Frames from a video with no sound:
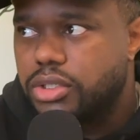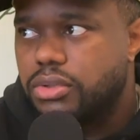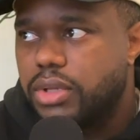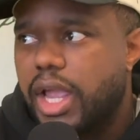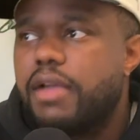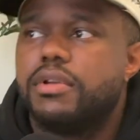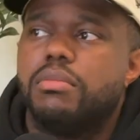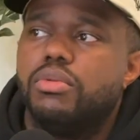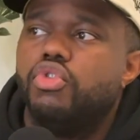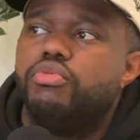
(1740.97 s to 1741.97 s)
too, like having to
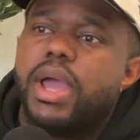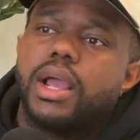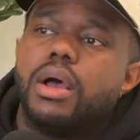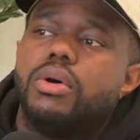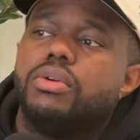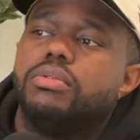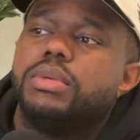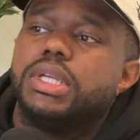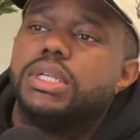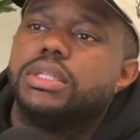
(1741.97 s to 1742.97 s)
move back home
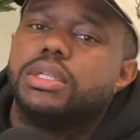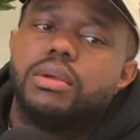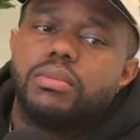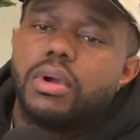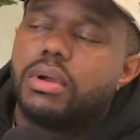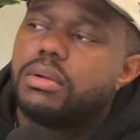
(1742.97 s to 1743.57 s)
because of something wrong.